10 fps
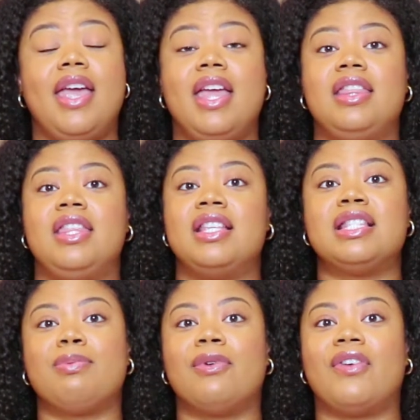and
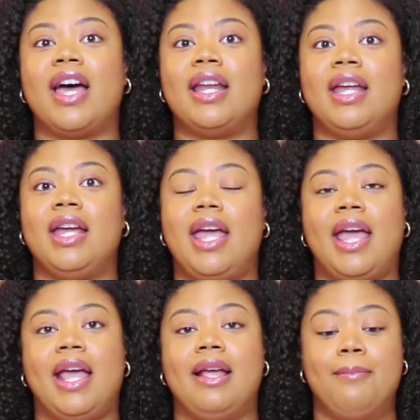this provided
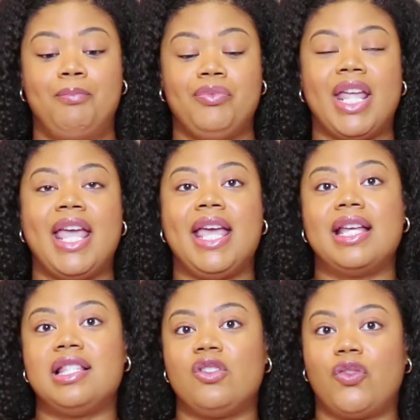a
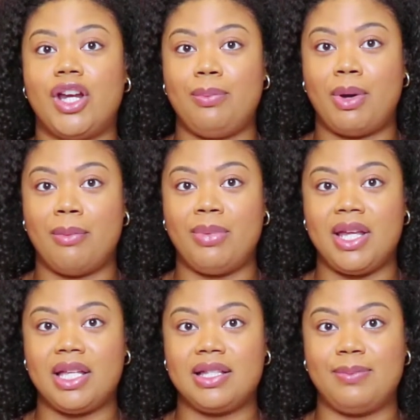hands-free
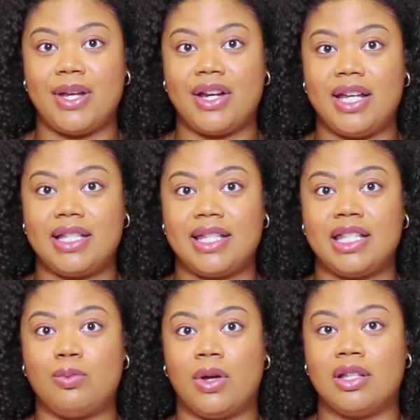pumping experience
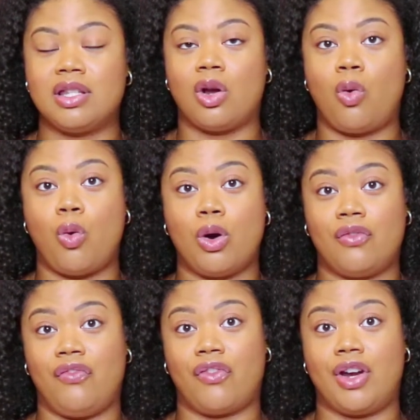as well as a
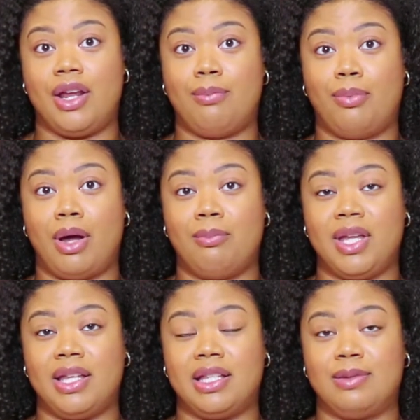cord-free
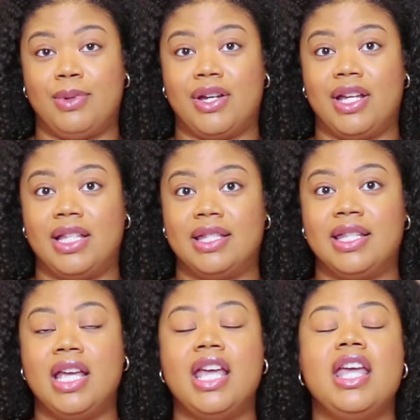pumping
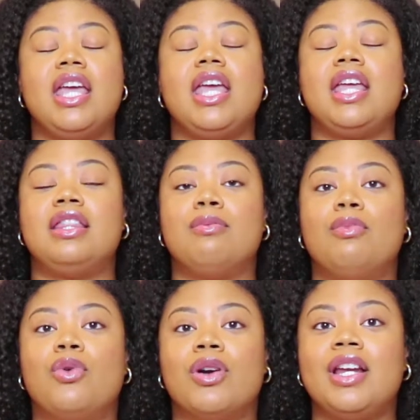experience. In the
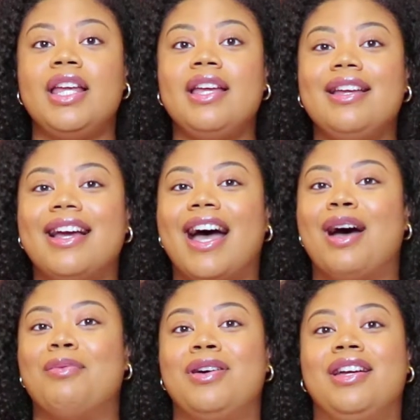morning,
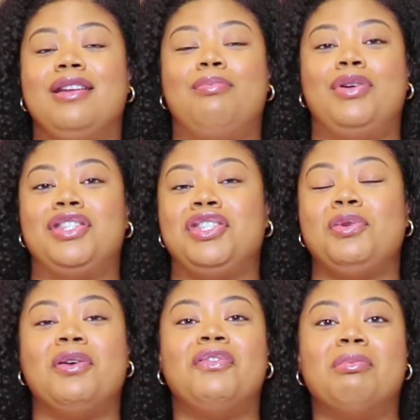I would put
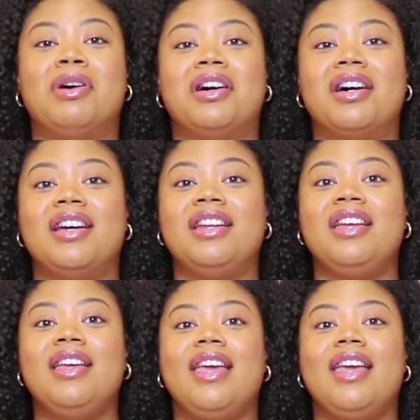2 of them on,